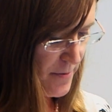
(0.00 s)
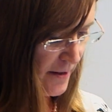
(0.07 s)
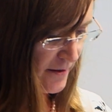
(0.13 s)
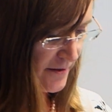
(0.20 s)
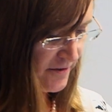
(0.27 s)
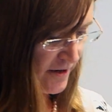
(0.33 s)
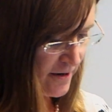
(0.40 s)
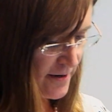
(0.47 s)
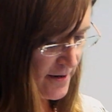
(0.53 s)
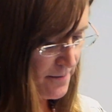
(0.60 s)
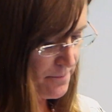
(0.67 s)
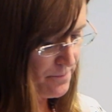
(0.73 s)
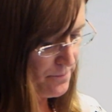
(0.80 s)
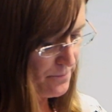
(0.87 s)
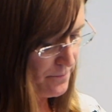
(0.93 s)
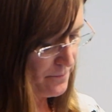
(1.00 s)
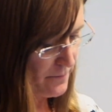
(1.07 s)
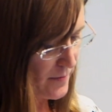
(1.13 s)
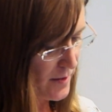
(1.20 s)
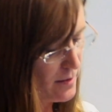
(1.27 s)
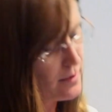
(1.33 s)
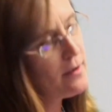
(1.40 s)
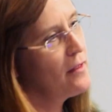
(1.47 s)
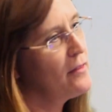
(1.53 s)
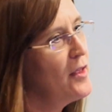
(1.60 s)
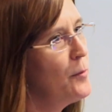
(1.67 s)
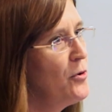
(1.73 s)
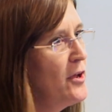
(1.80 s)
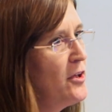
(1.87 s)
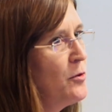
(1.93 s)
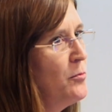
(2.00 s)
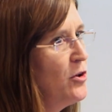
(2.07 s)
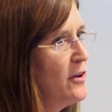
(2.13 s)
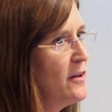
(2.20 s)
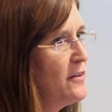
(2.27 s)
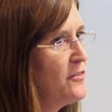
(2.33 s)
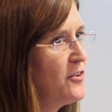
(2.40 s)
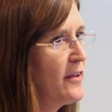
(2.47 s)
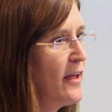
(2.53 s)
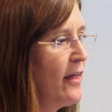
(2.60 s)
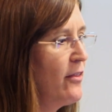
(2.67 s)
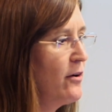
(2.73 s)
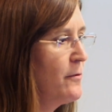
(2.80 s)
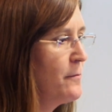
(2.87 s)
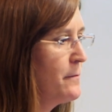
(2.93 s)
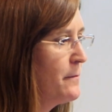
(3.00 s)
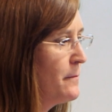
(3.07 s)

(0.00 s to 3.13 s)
military, they bring communities together.